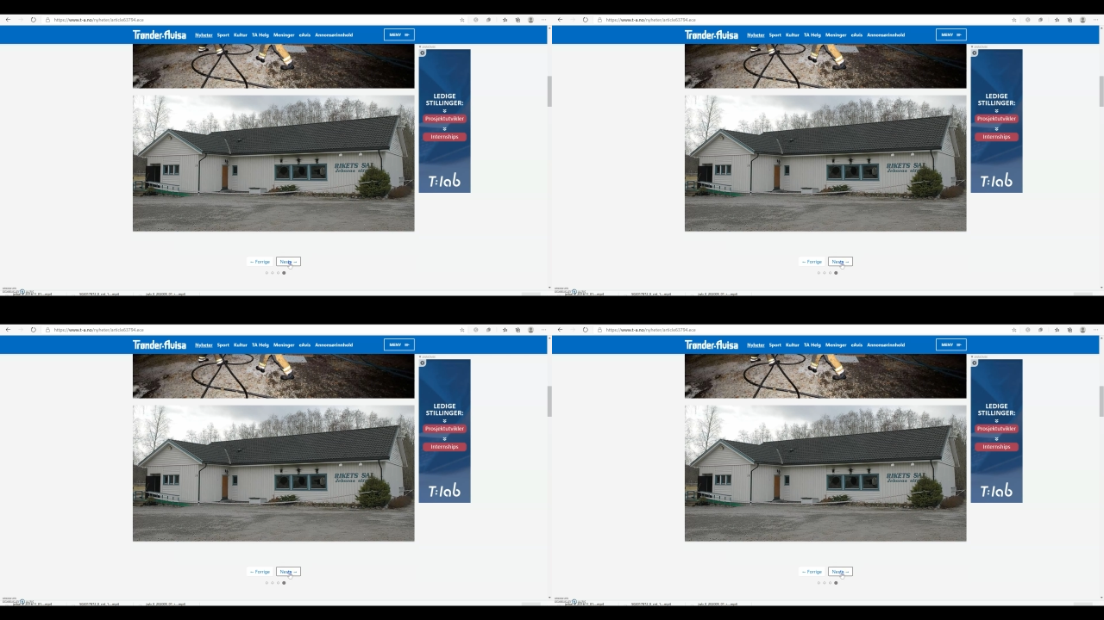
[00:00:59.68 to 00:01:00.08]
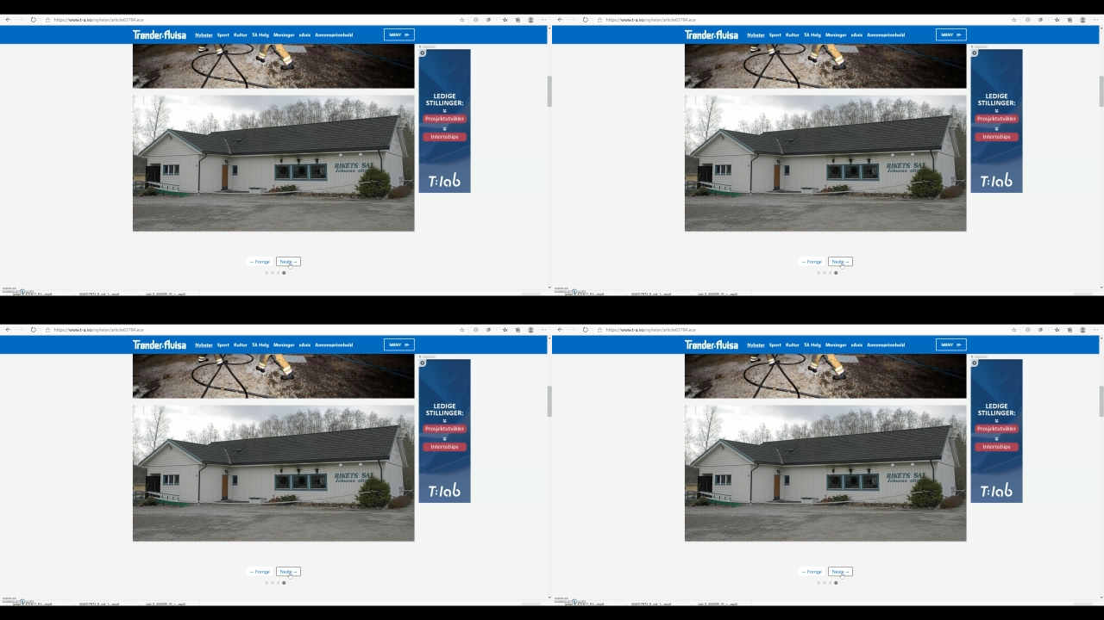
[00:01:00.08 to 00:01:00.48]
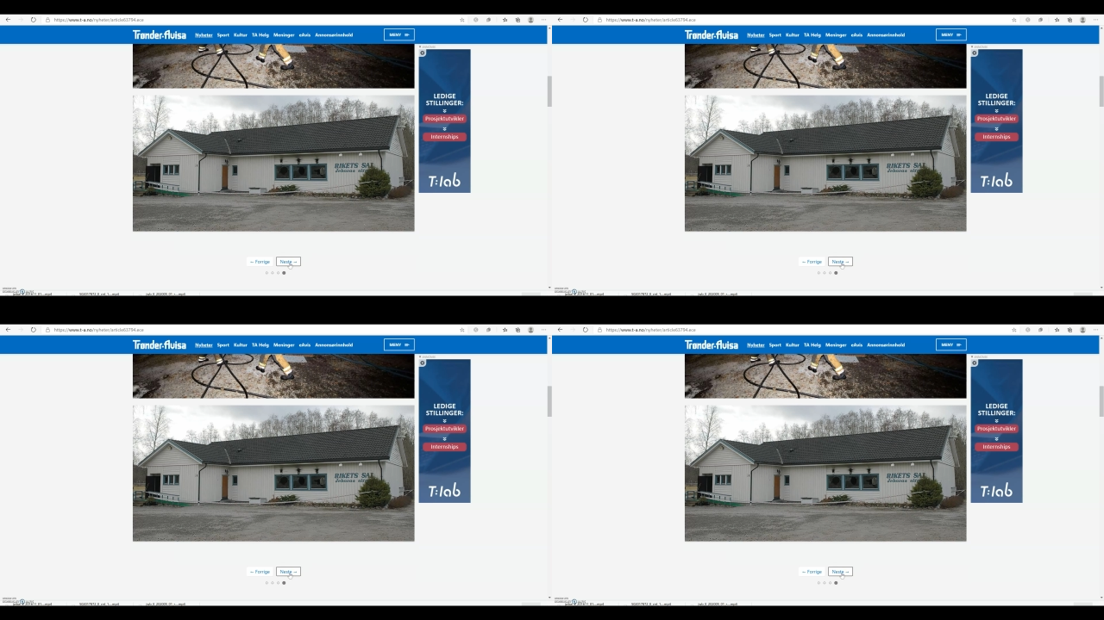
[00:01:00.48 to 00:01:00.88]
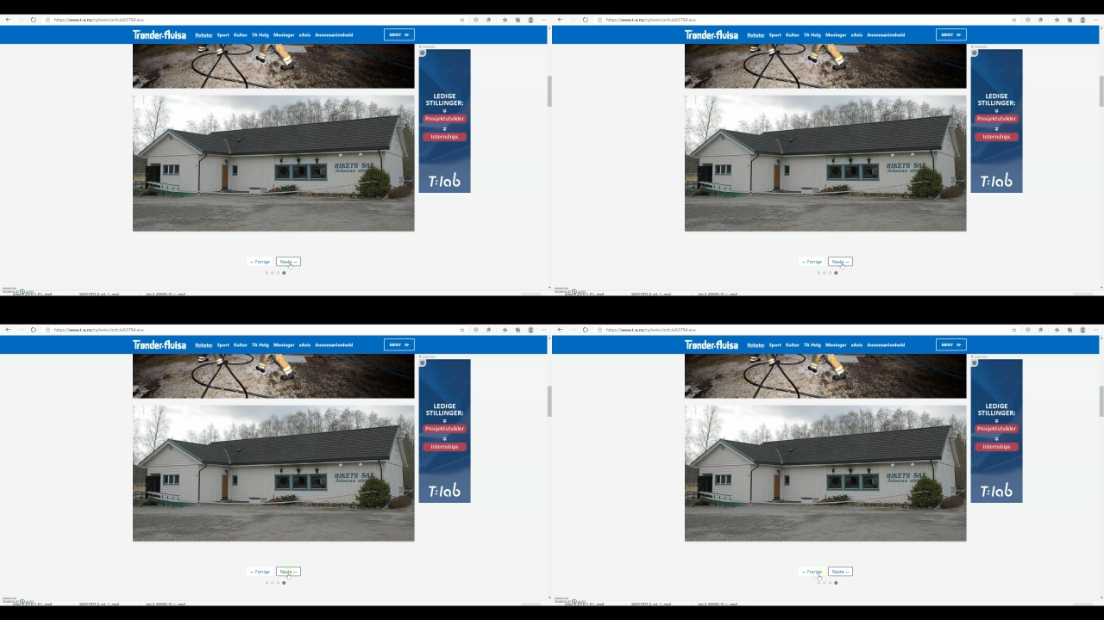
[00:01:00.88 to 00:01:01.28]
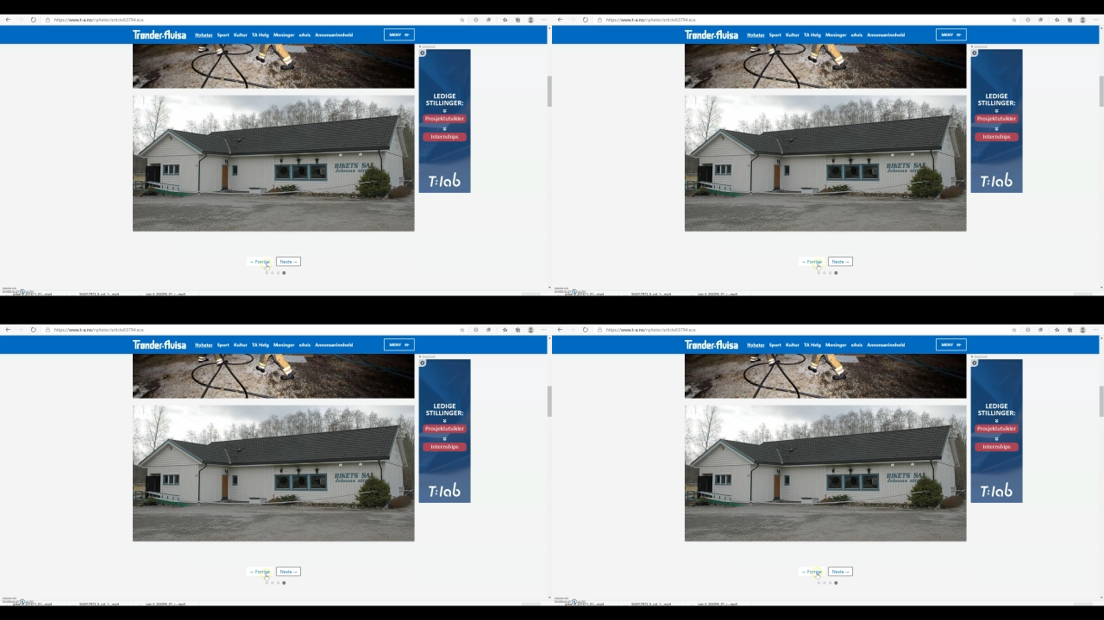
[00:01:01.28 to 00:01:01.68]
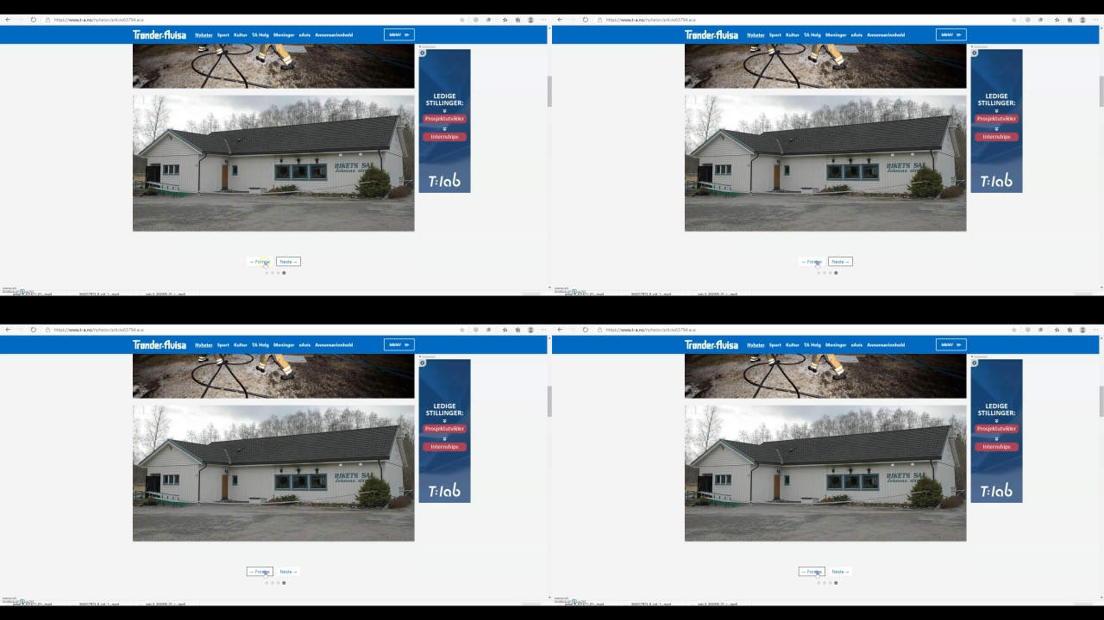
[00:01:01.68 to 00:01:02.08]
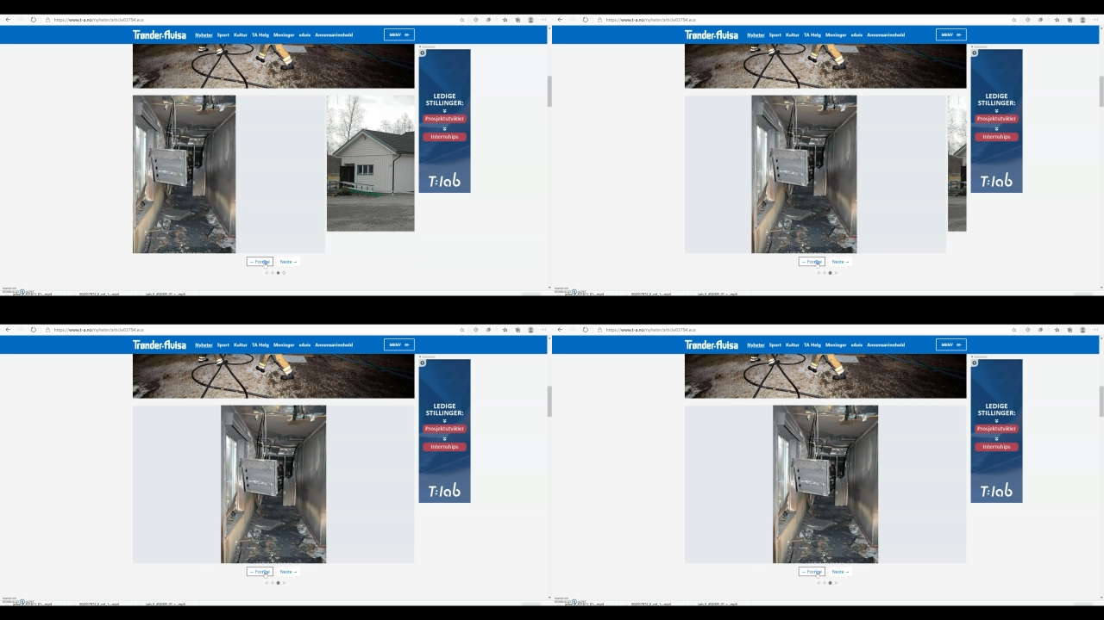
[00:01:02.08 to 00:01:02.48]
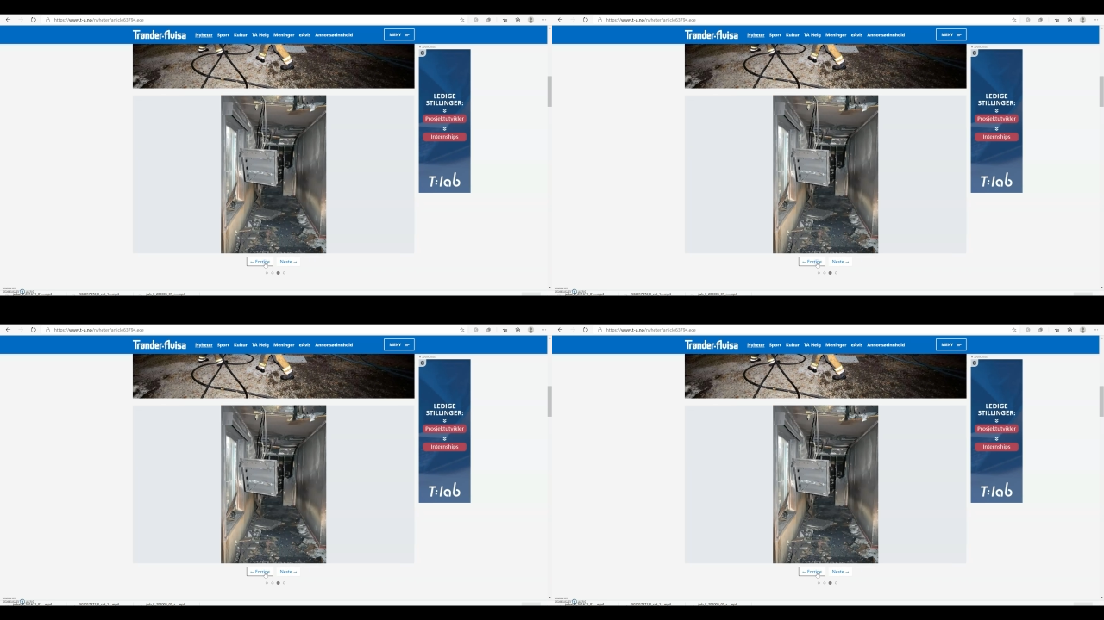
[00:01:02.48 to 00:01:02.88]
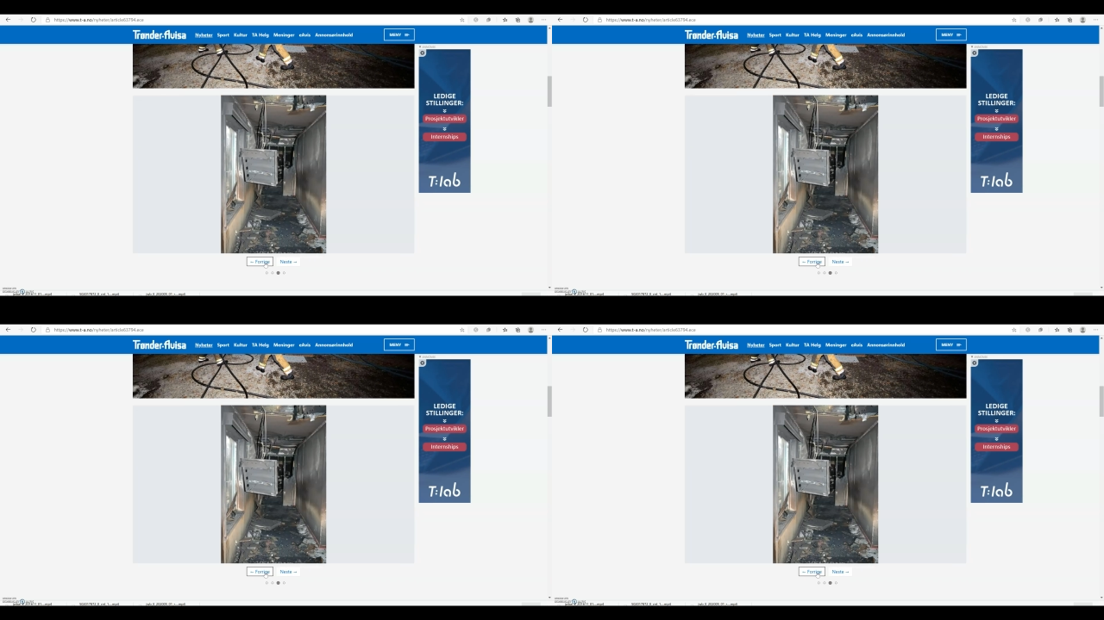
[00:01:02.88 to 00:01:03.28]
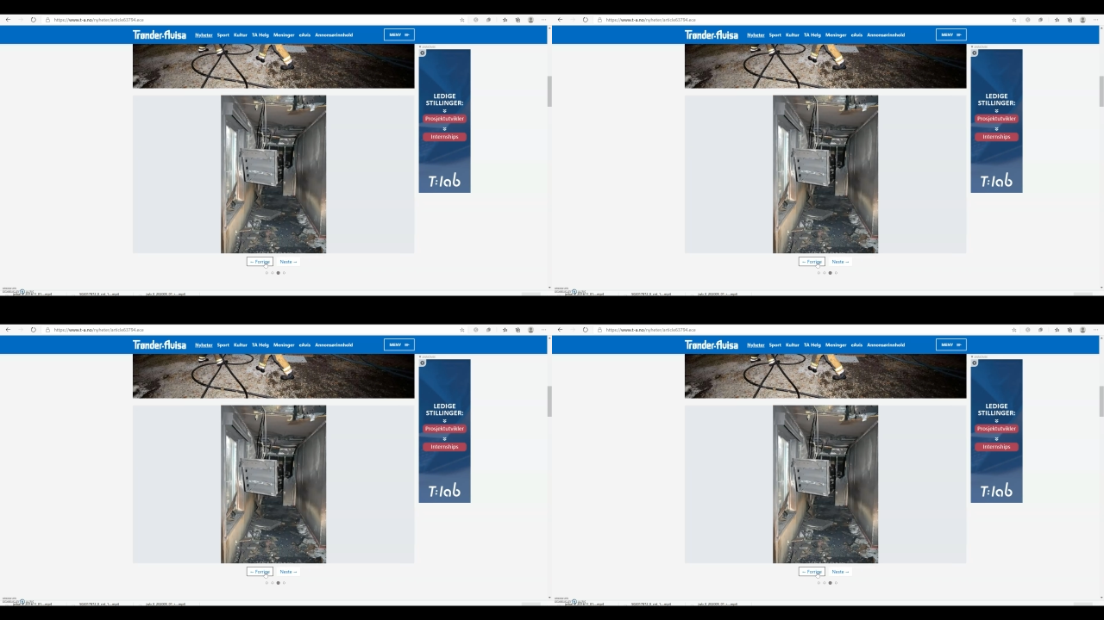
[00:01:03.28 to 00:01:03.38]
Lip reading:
Nobody's mouth can be seen.